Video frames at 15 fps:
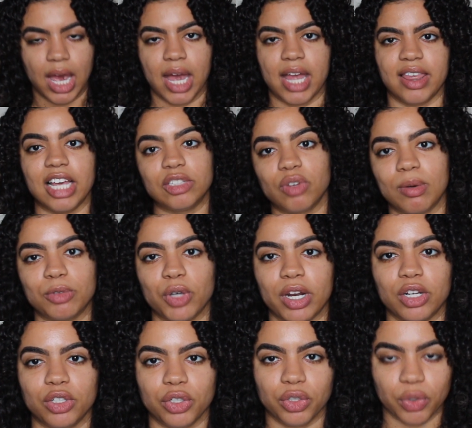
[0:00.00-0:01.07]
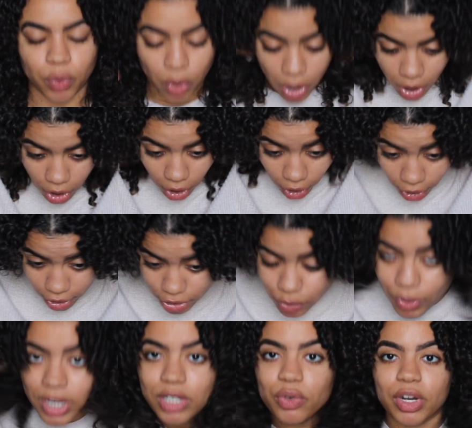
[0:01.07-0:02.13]
And that's what I'm trying to do all
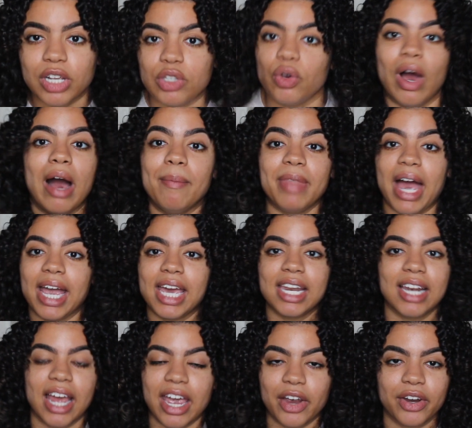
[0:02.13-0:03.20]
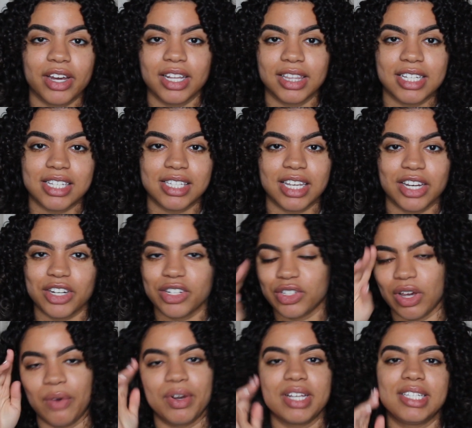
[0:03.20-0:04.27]
2022. I'm not getting a haircut this year,
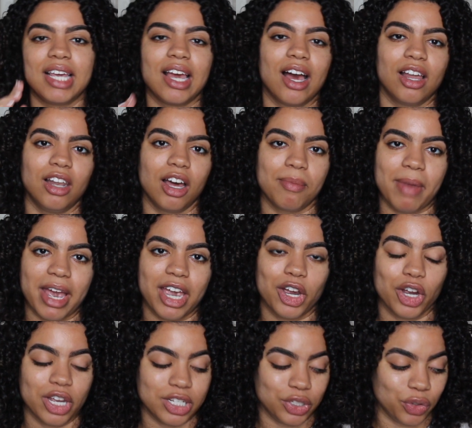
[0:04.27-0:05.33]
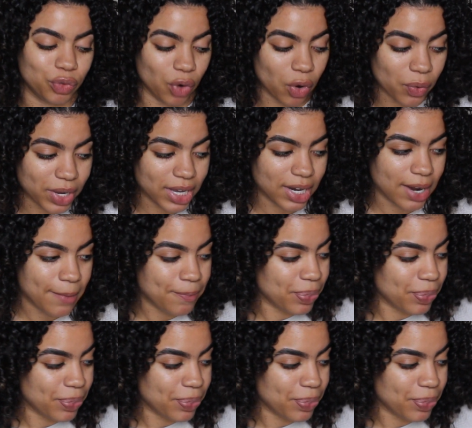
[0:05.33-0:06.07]
so I want to see how long my hair is growing.